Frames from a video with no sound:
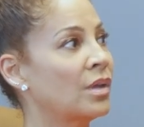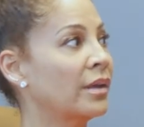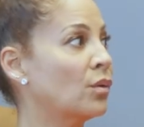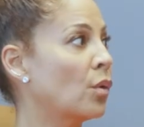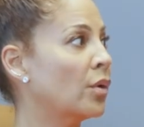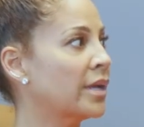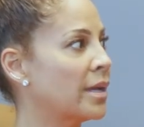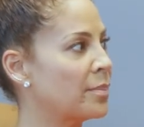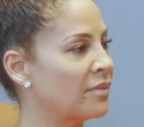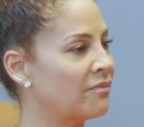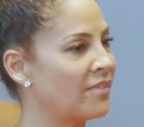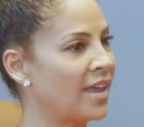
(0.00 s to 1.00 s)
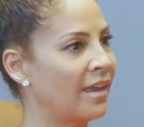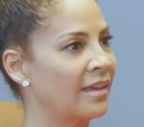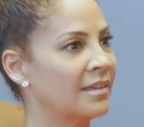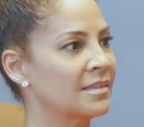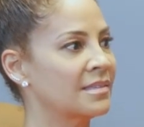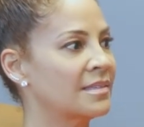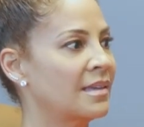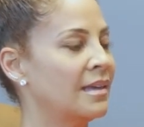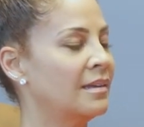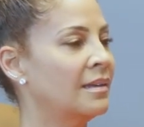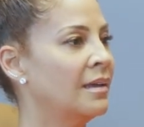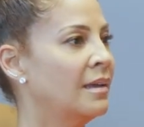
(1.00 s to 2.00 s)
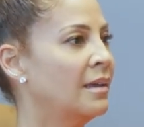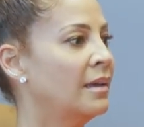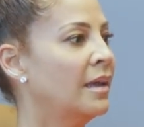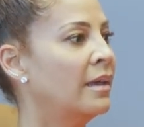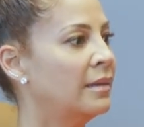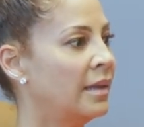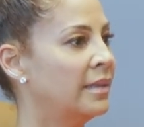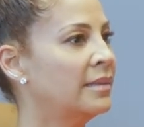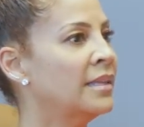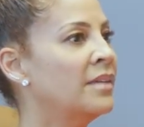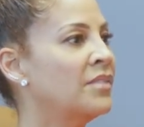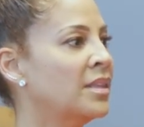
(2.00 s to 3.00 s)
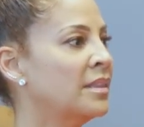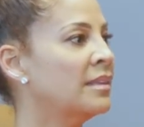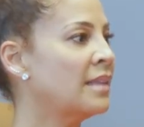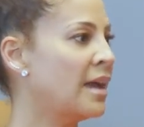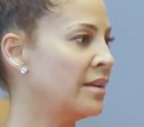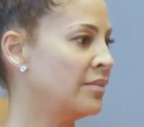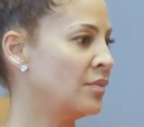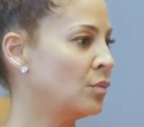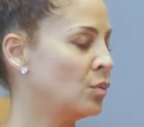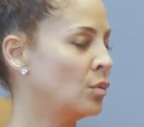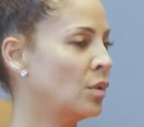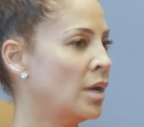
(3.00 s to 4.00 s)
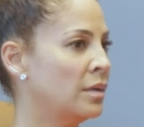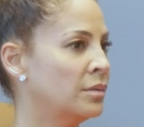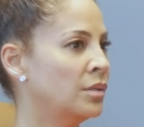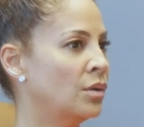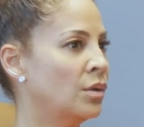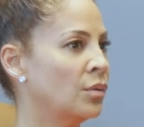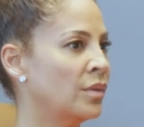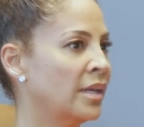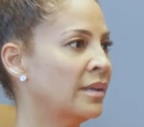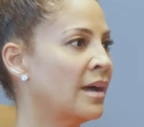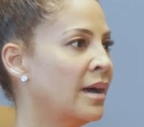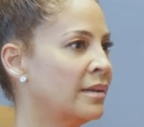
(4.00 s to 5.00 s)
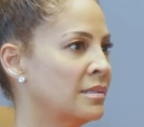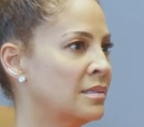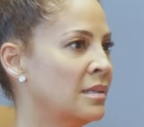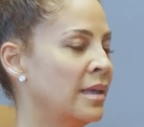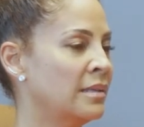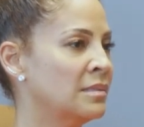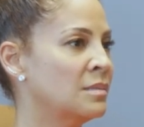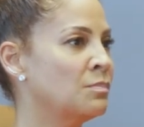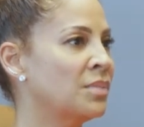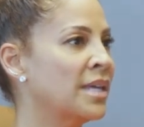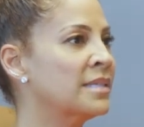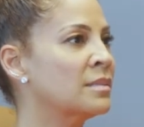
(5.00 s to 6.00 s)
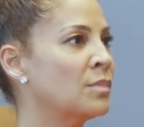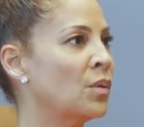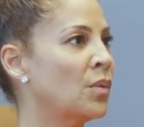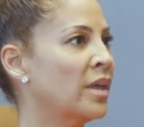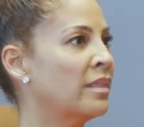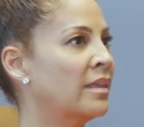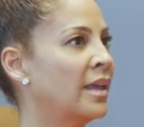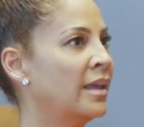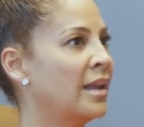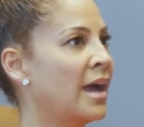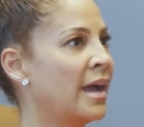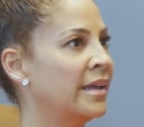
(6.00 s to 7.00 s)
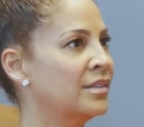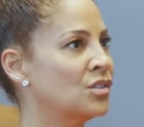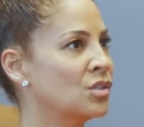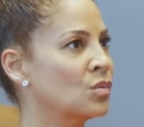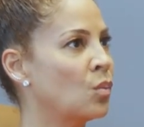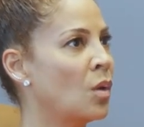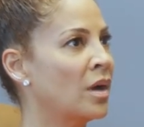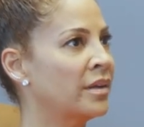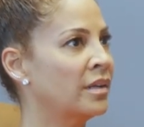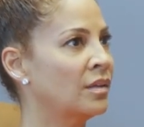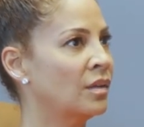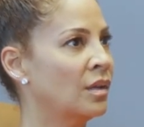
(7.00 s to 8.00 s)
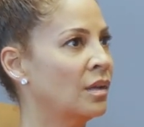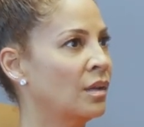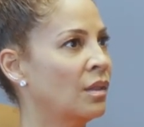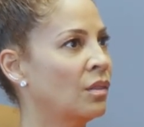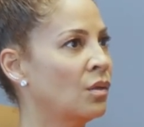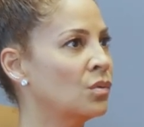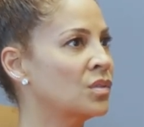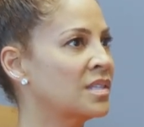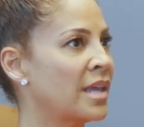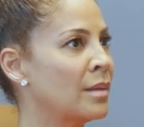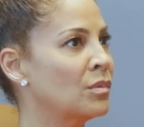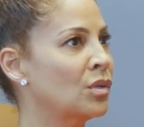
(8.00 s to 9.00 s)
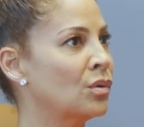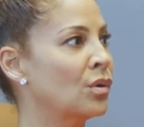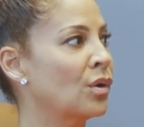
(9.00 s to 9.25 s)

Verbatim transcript: eh, growing up in Vegas, and and, and living the life, uh, you know, that God had blessed me with. And I had just wanted those same little